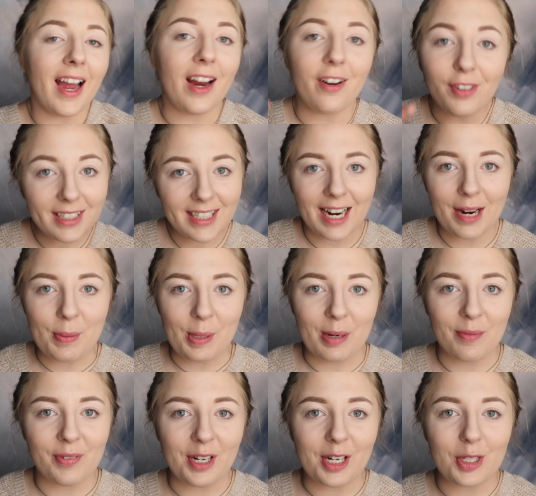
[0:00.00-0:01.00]
Every time
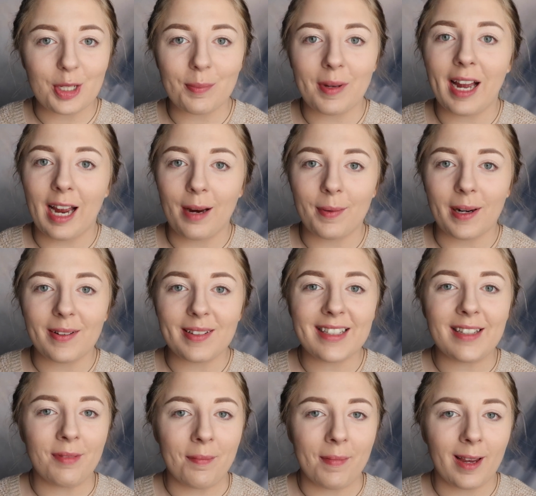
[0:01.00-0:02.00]
that I'm finished with my
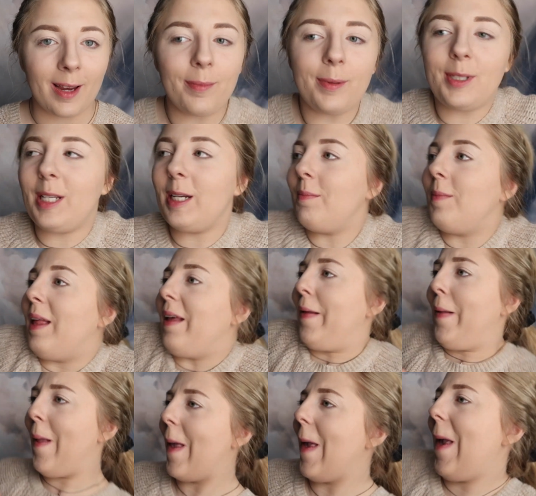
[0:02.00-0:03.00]
eyebrows and my makeup routine, I'm
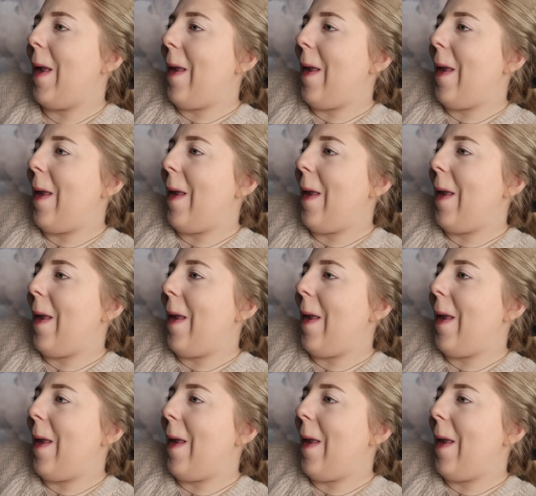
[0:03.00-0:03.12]
like,